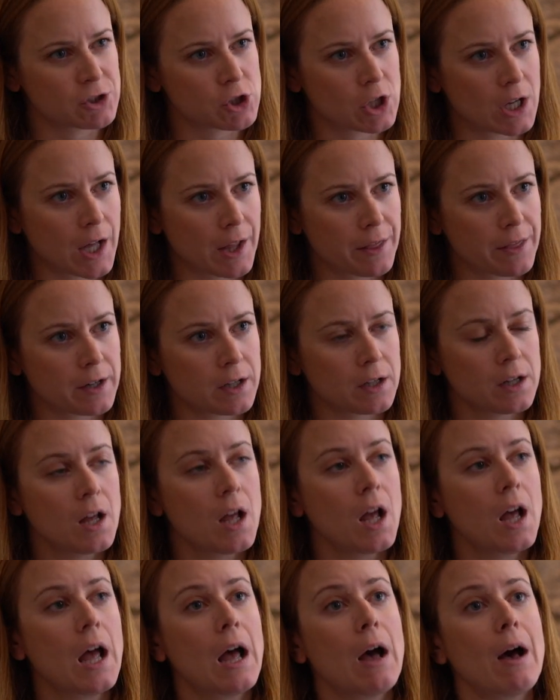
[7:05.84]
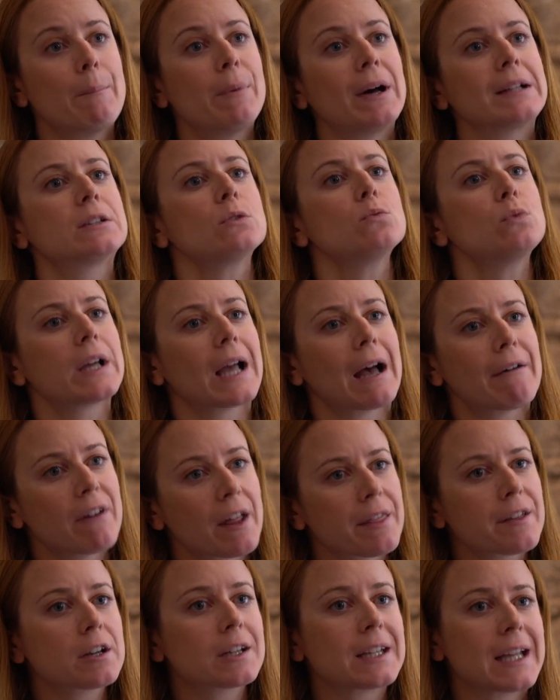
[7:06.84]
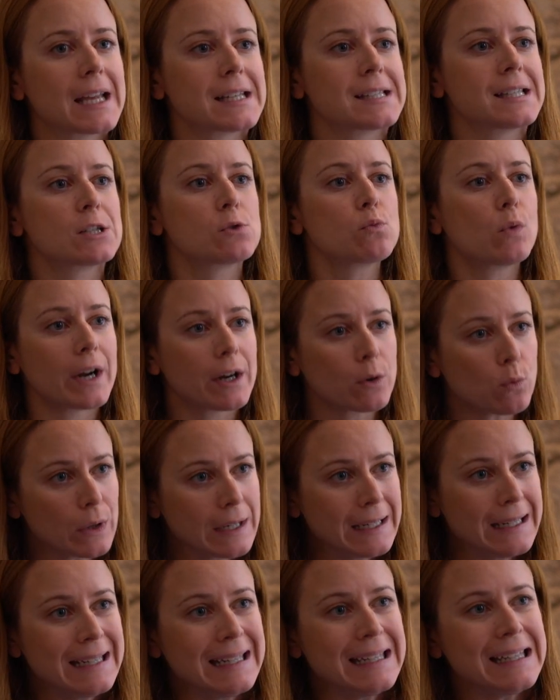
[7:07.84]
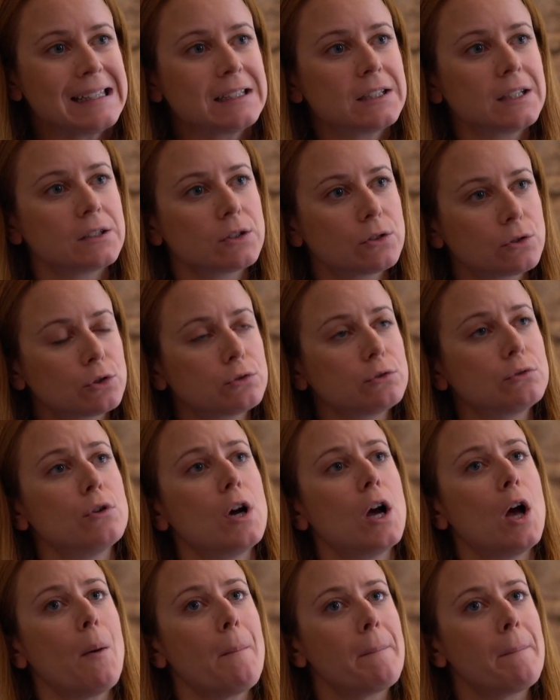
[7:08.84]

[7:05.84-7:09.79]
each other, but we have other cases where we need to